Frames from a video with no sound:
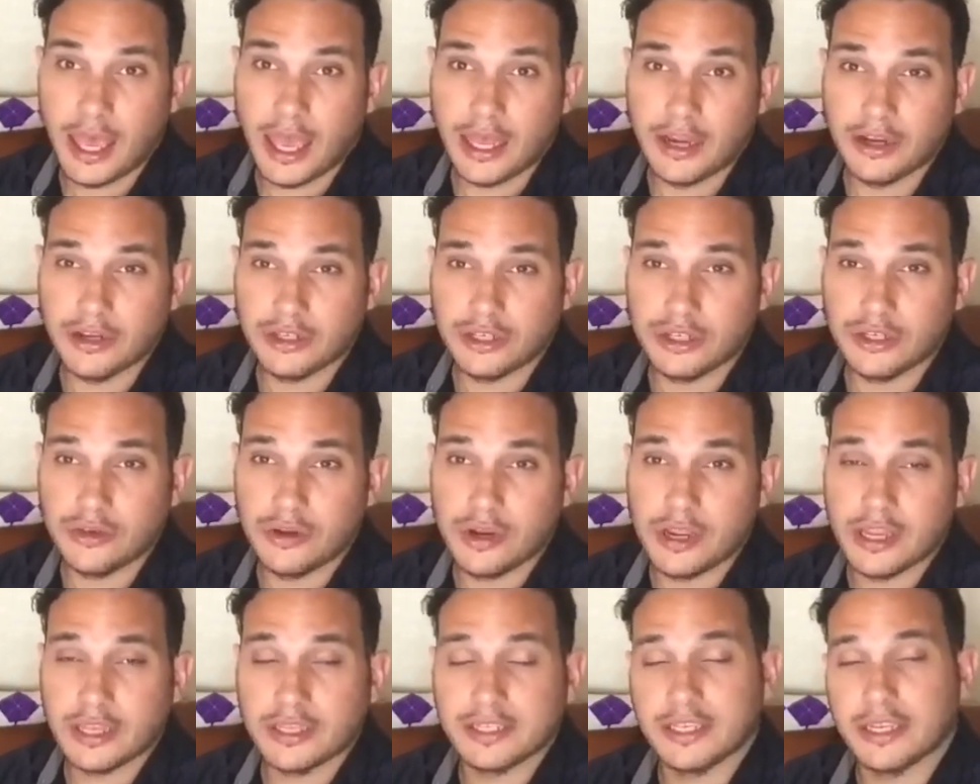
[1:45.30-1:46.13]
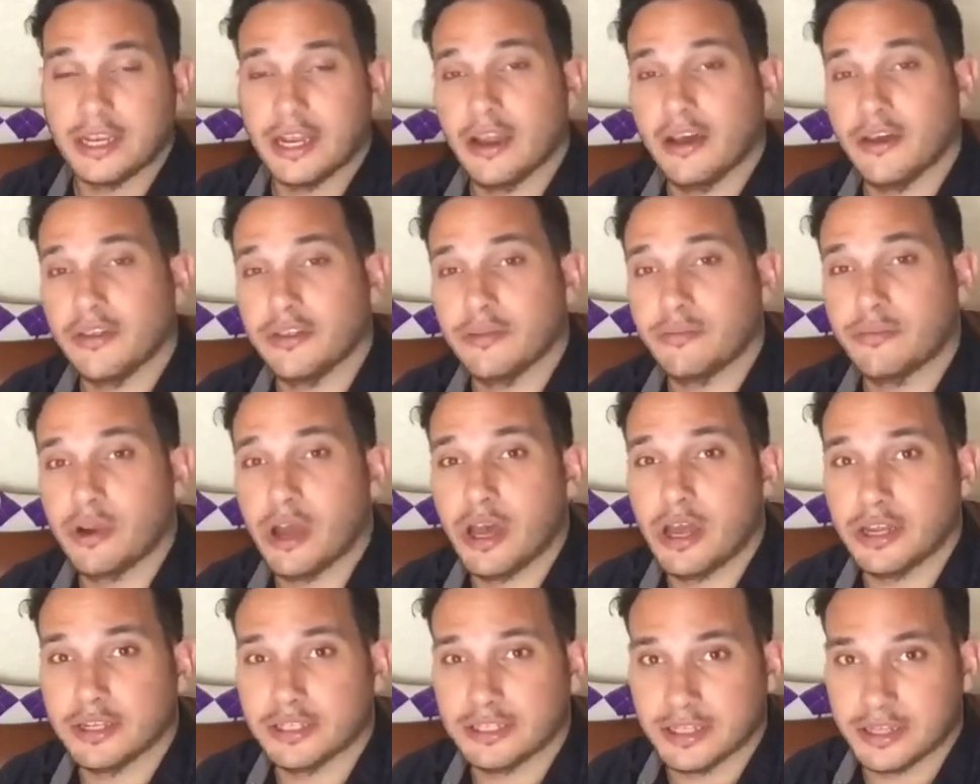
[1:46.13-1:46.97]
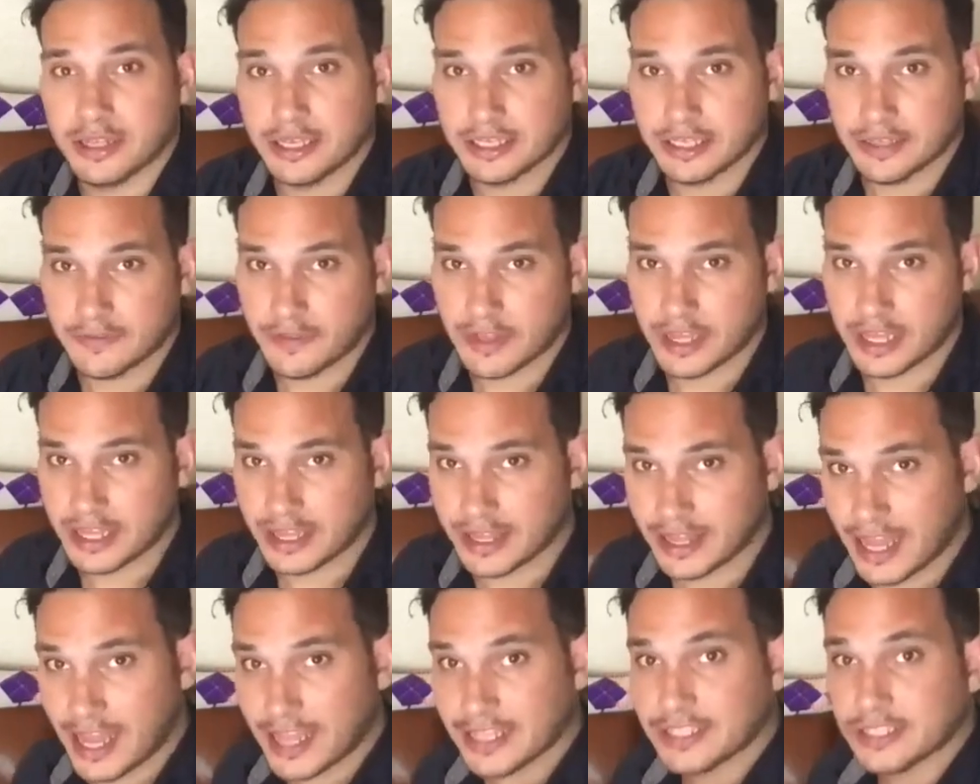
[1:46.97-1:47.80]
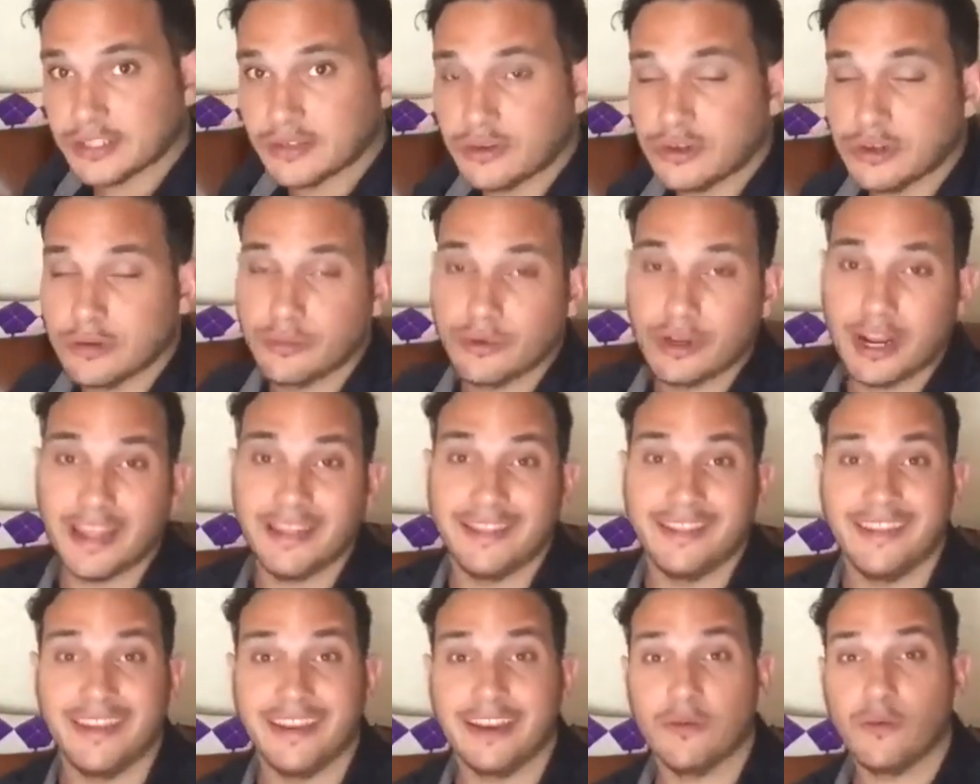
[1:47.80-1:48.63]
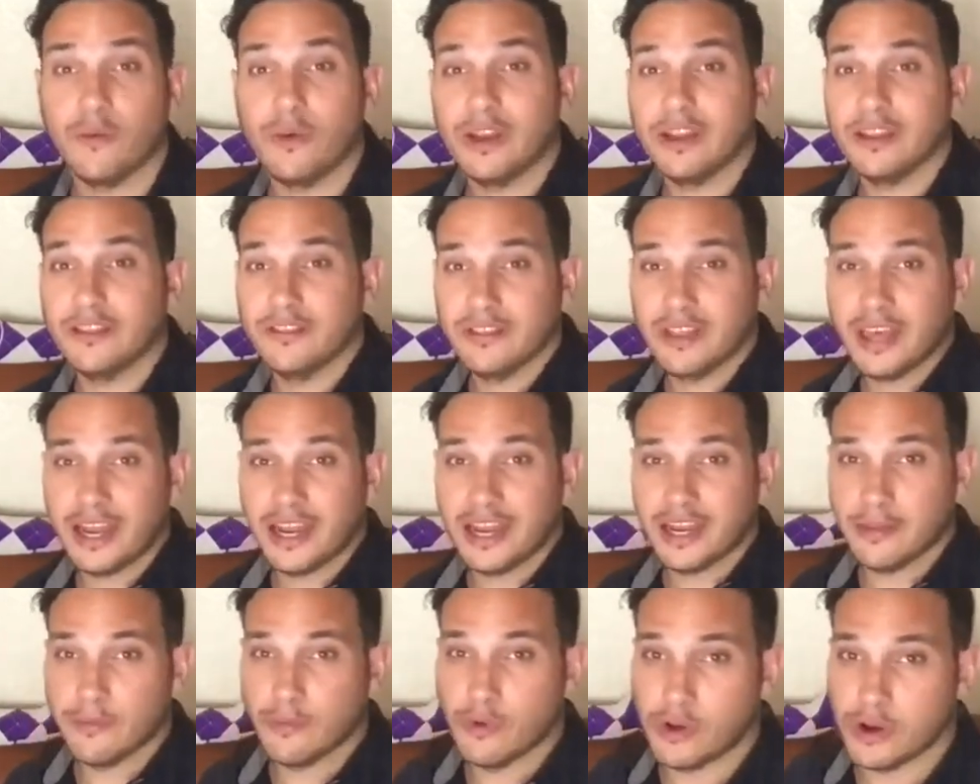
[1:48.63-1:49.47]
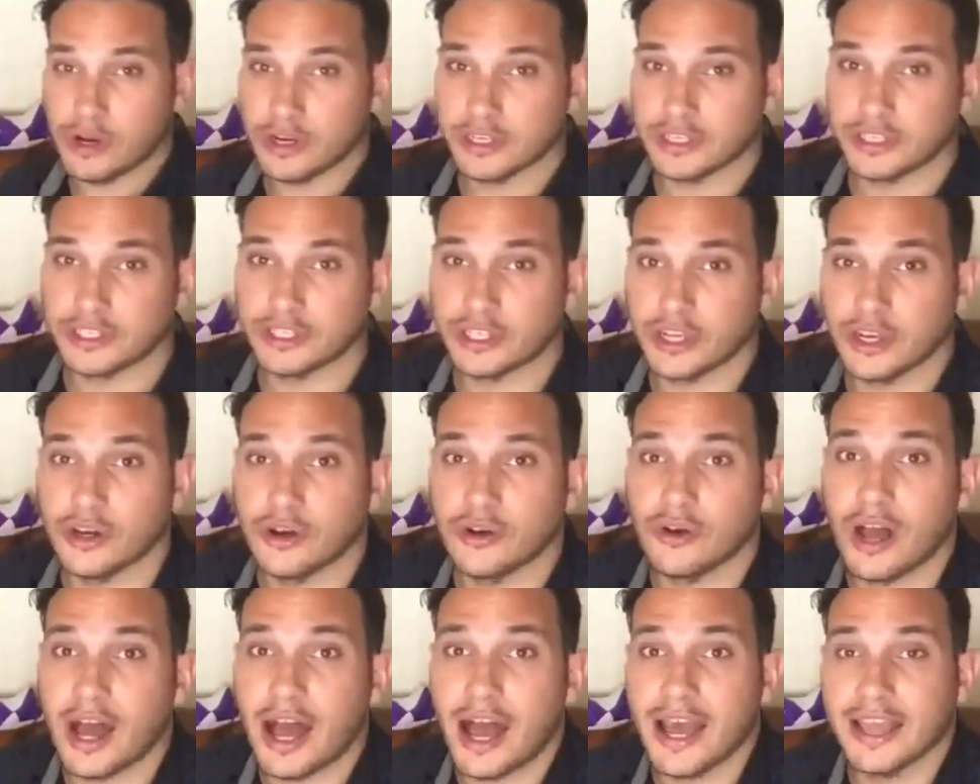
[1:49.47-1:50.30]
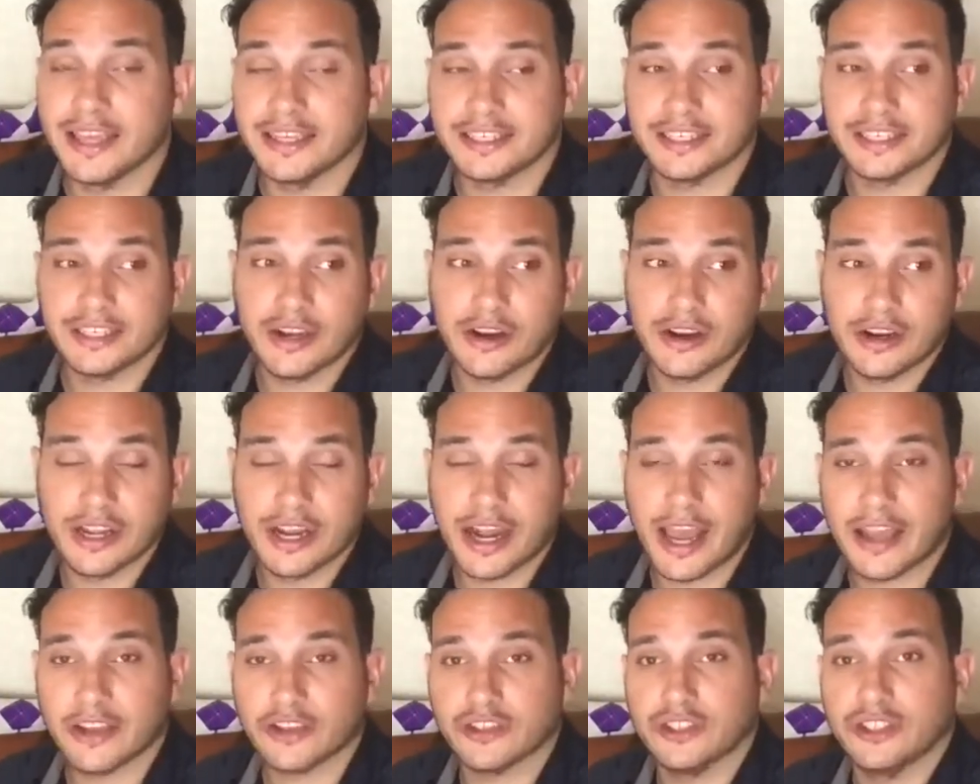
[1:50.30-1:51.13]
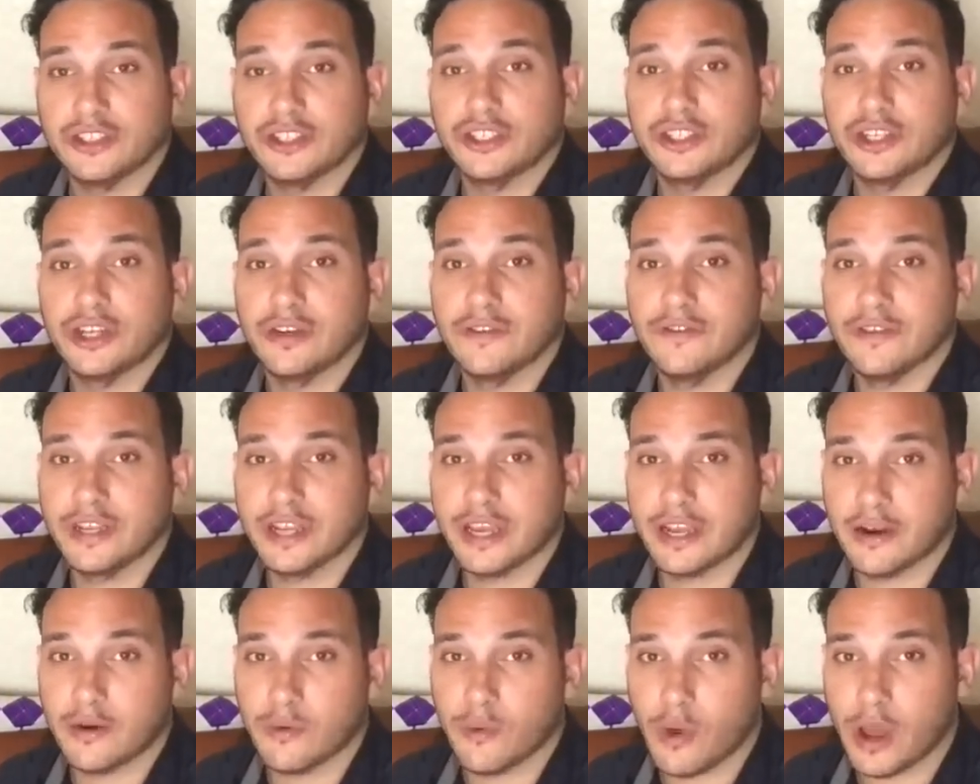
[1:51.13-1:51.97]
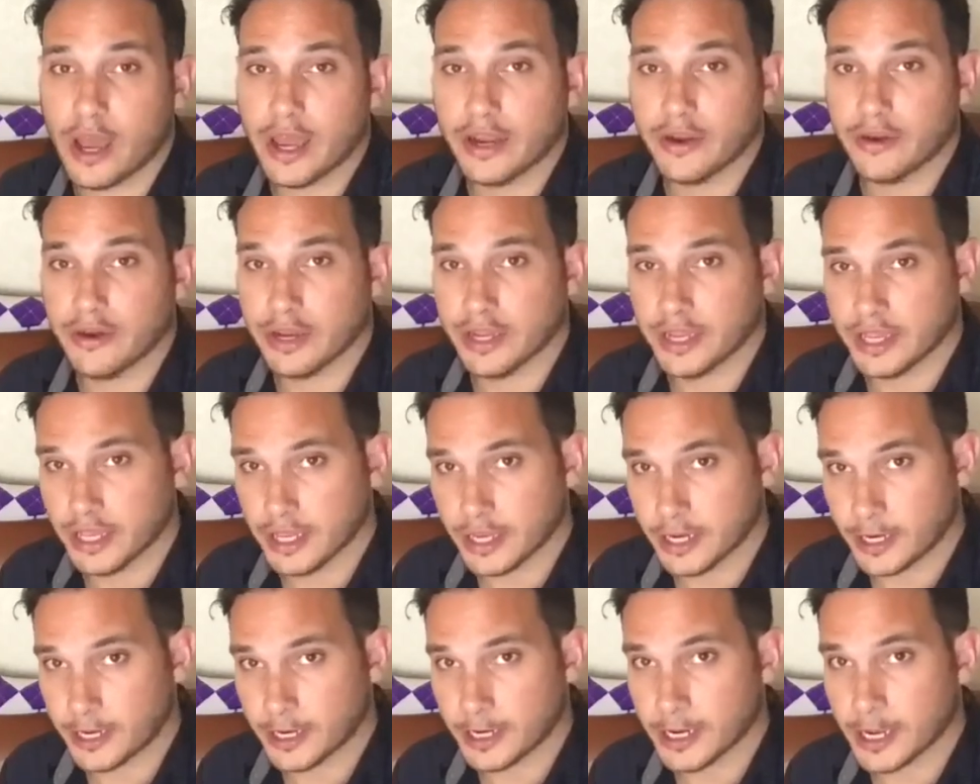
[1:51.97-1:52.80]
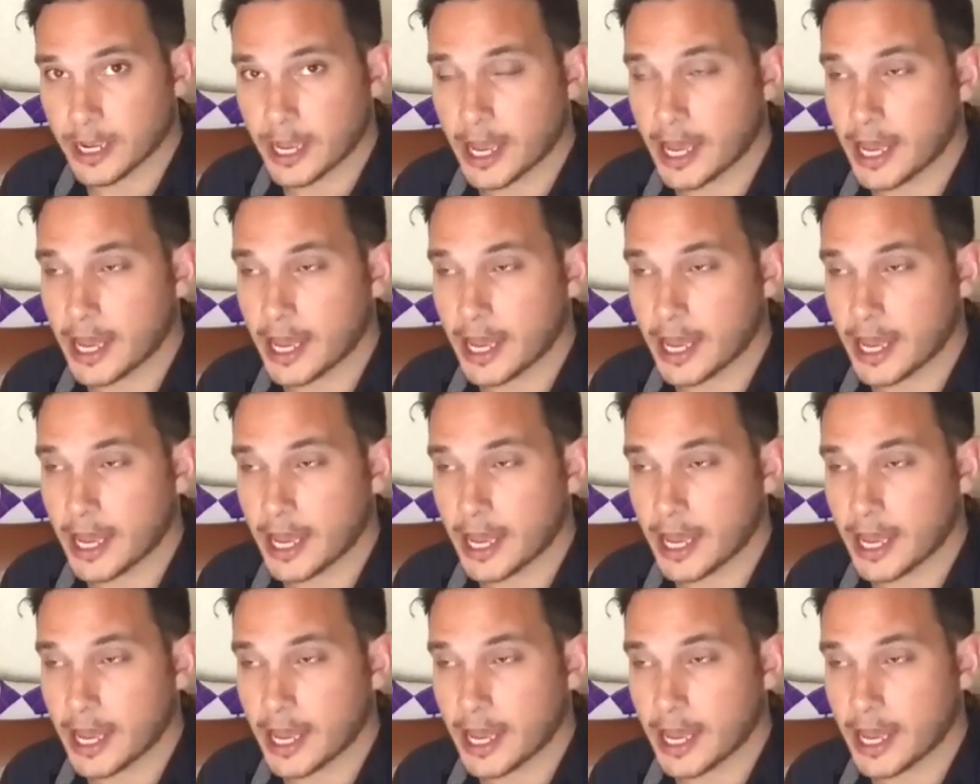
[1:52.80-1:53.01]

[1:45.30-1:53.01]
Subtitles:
energy drinks and healthy products and things of that sort, but I didn't want to do that anymore. So I started actually serving at a winery here